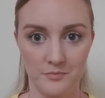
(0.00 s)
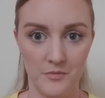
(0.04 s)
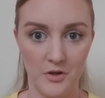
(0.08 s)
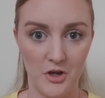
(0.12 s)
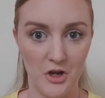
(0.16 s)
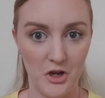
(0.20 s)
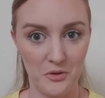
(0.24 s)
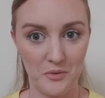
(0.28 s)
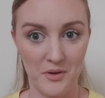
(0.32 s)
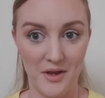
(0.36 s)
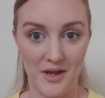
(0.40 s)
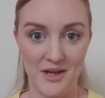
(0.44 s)

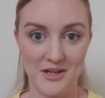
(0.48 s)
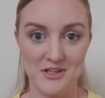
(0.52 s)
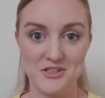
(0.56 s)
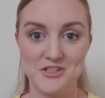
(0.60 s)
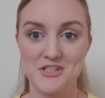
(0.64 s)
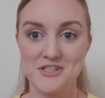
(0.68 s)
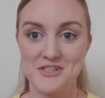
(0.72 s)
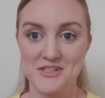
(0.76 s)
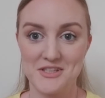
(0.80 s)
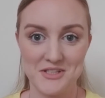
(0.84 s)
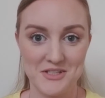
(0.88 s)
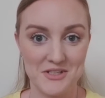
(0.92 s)
Okay, I
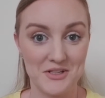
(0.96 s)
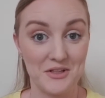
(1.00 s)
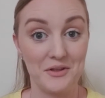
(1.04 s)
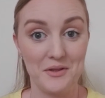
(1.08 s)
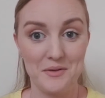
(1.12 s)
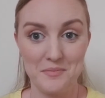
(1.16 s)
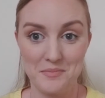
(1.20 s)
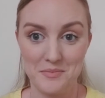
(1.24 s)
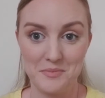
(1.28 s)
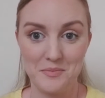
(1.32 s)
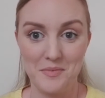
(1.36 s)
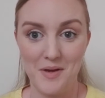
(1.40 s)
just
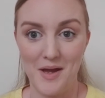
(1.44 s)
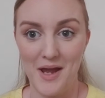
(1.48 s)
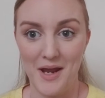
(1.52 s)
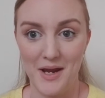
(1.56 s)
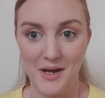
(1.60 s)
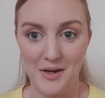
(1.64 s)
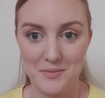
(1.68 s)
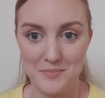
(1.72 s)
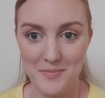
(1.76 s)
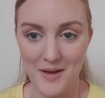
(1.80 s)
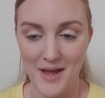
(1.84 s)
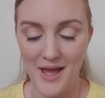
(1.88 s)
clipped my
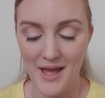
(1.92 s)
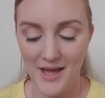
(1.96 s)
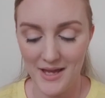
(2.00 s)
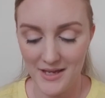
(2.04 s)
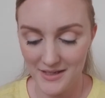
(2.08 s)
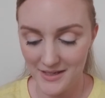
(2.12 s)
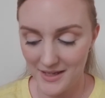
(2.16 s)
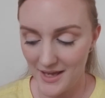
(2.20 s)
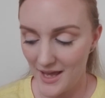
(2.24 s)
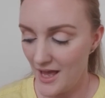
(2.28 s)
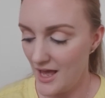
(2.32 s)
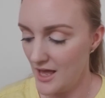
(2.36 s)
hair back